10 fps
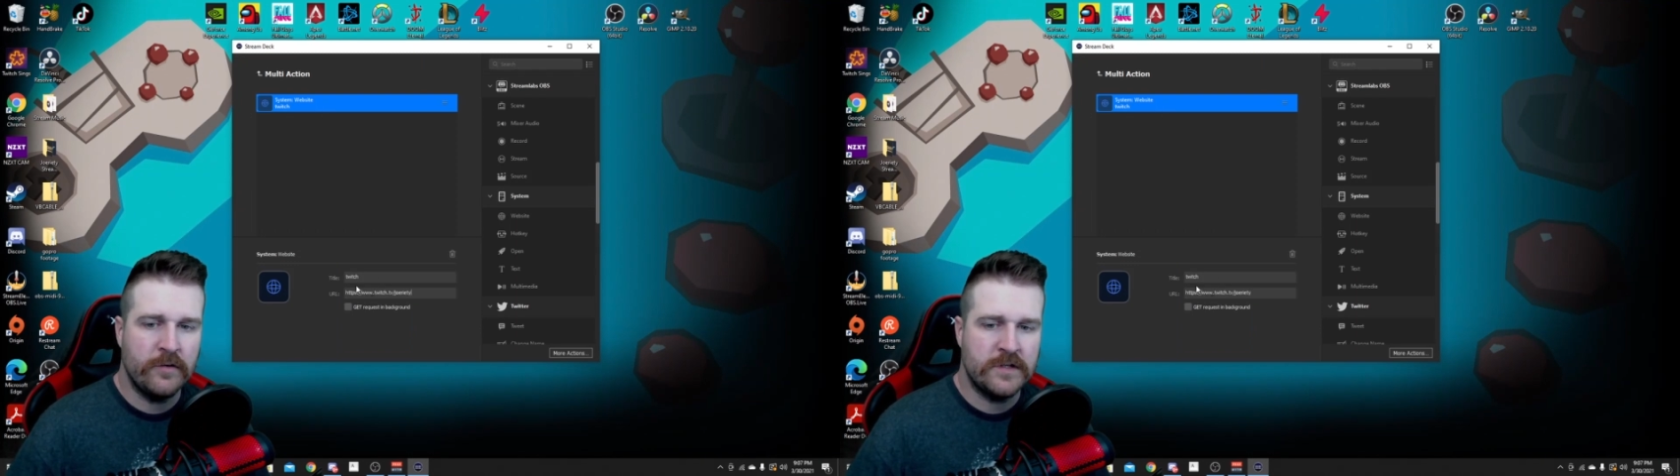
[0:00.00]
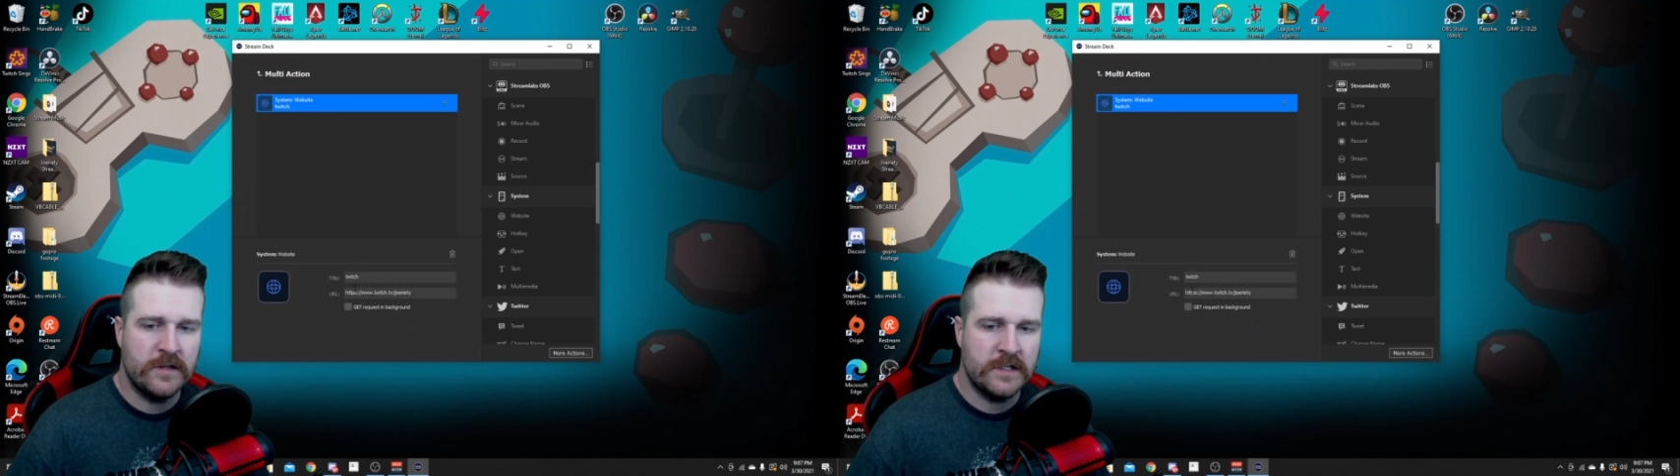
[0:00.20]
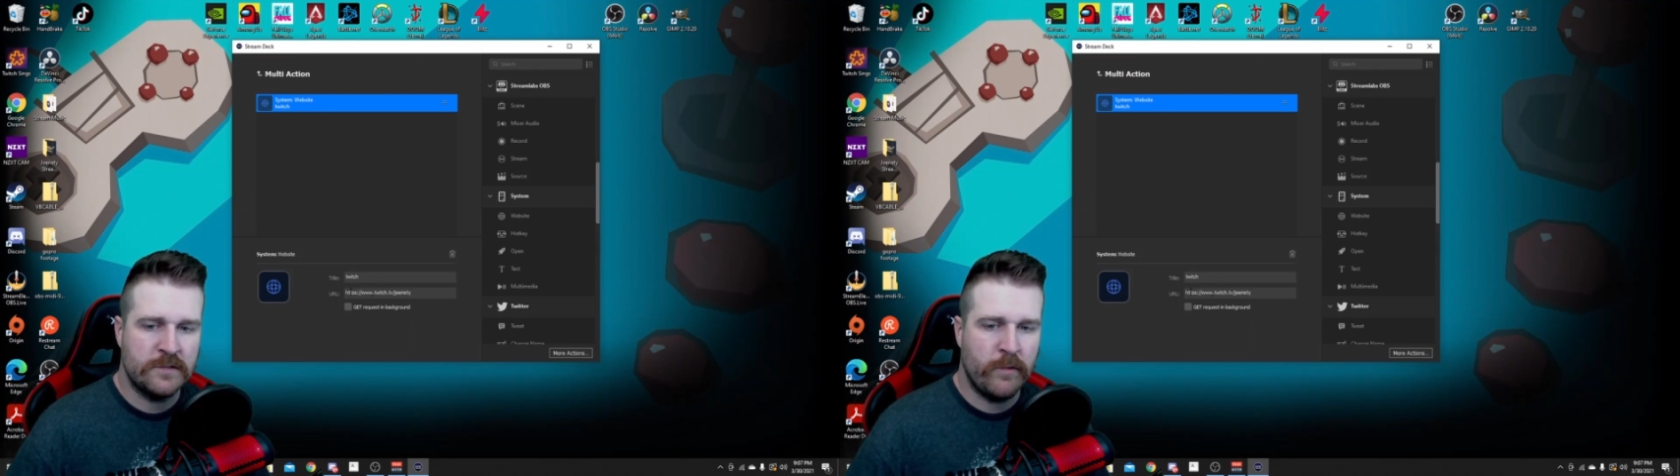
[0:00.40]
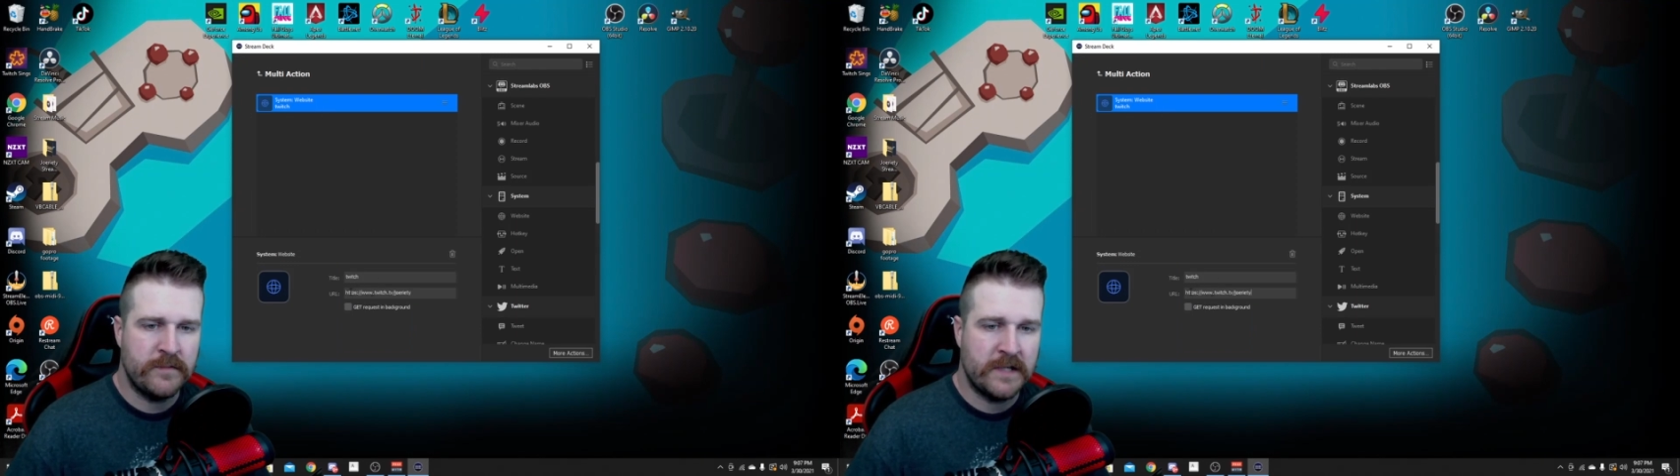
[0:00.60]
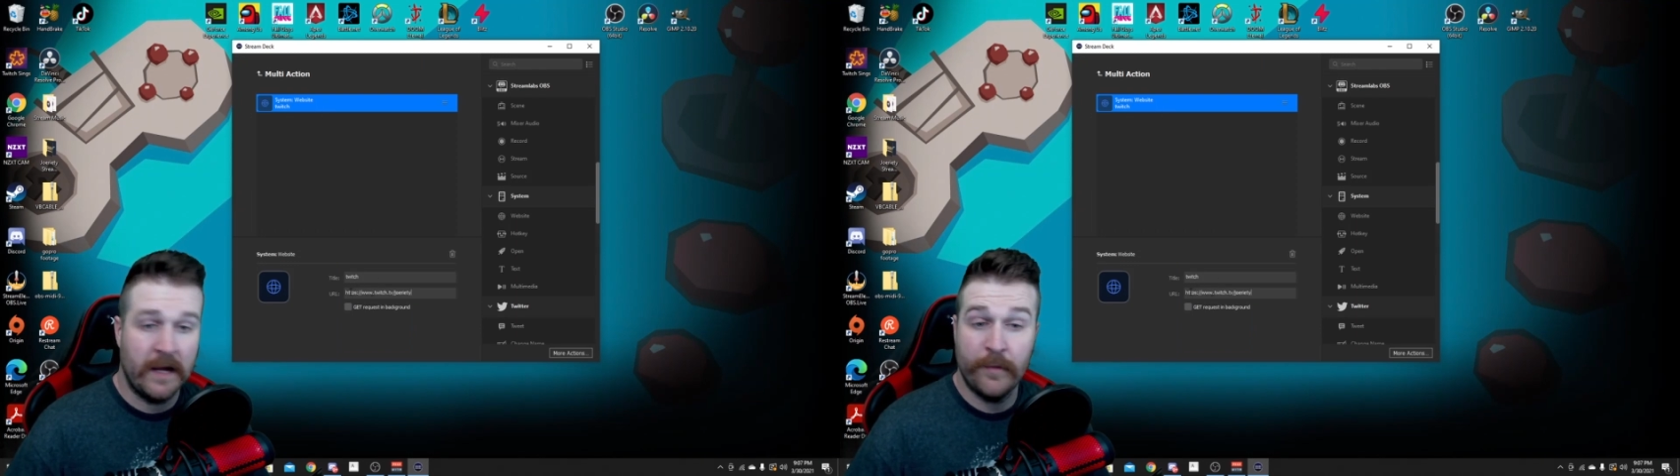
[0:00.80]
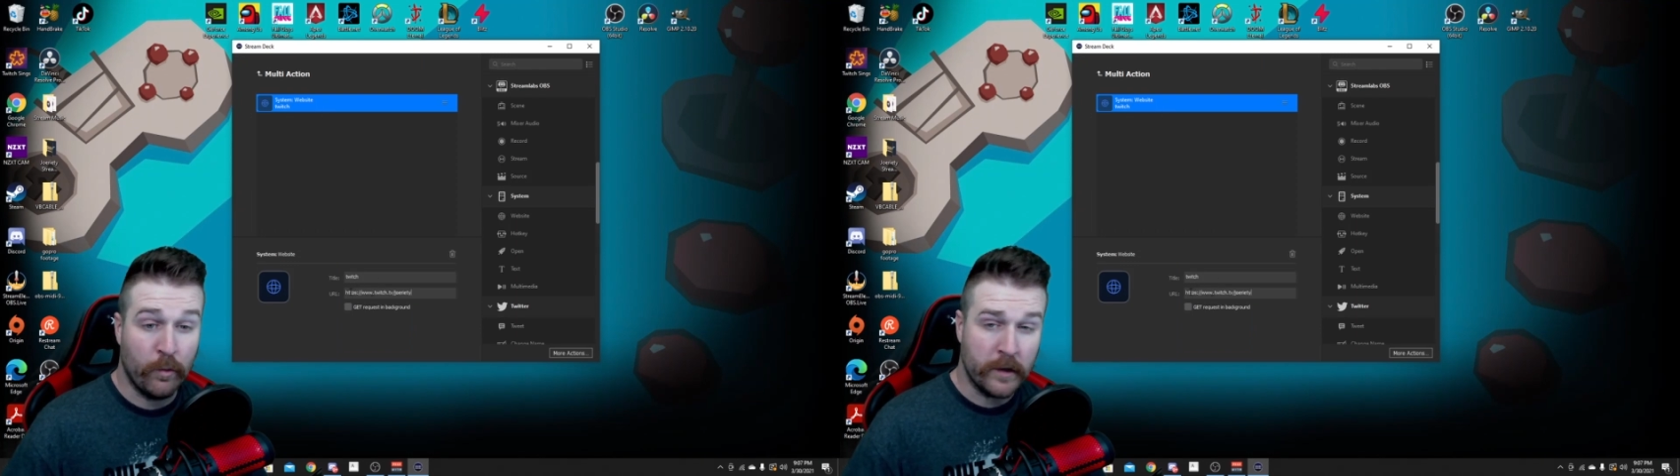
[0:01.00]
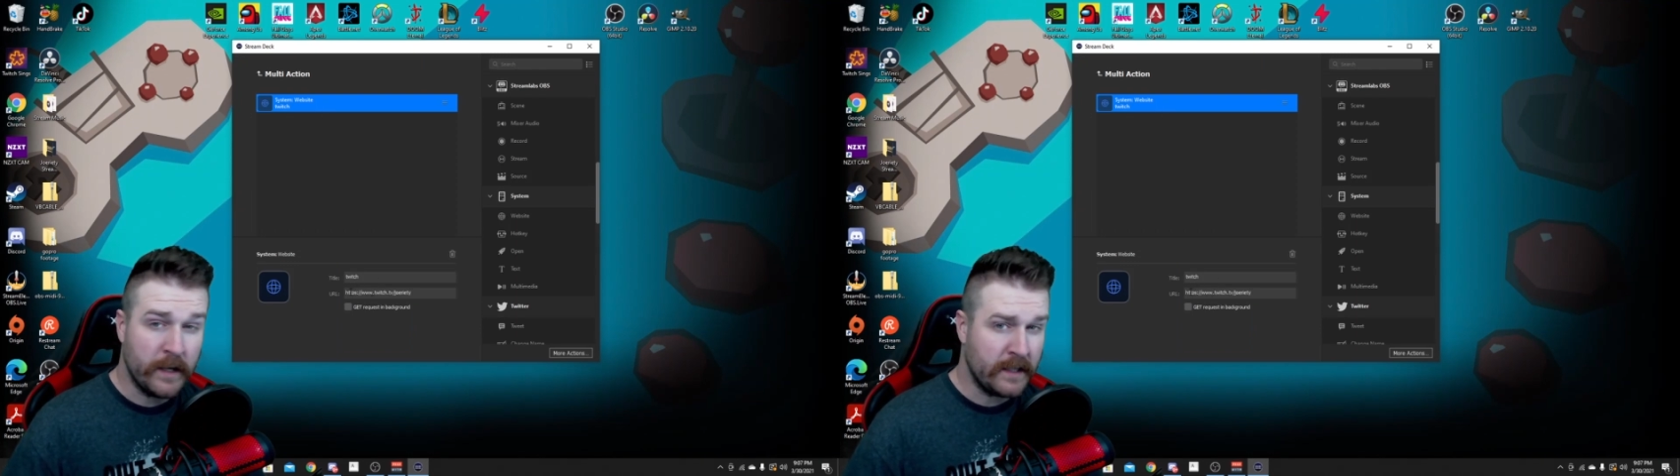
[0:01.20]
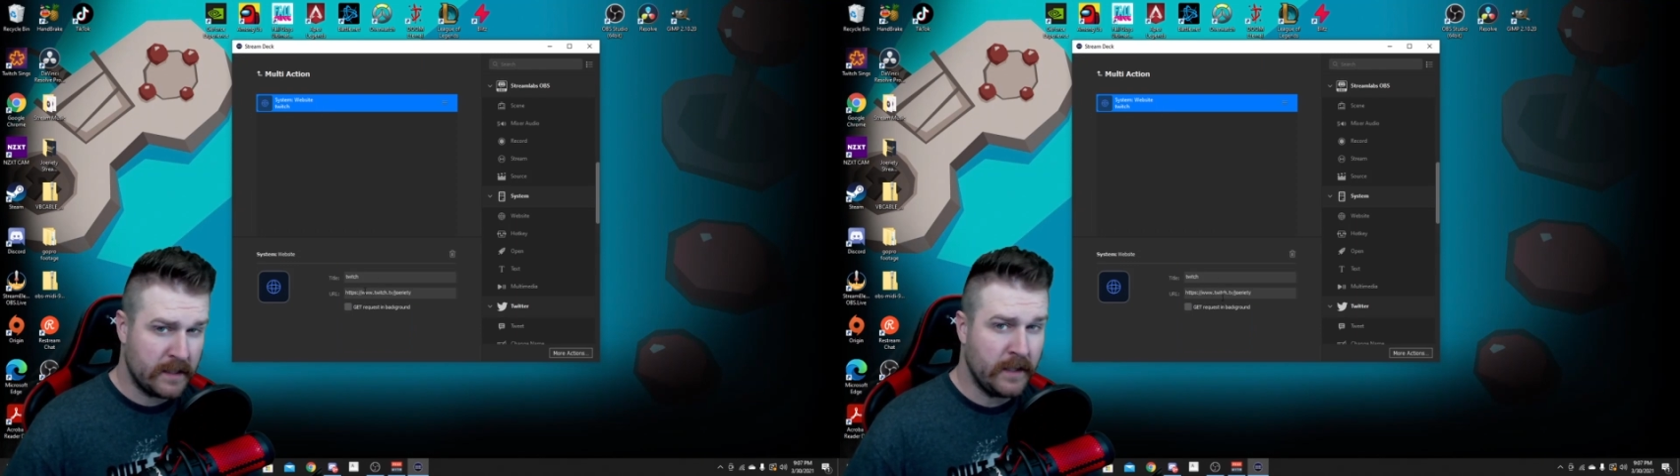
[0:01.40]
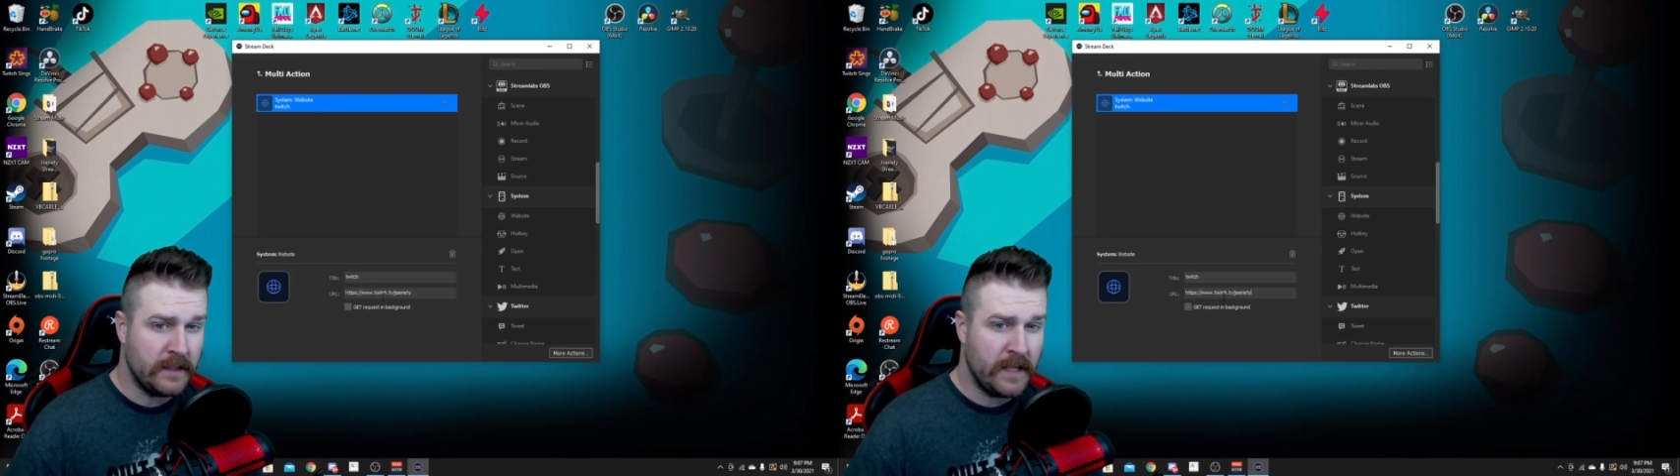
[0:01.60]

to this website, but we're not done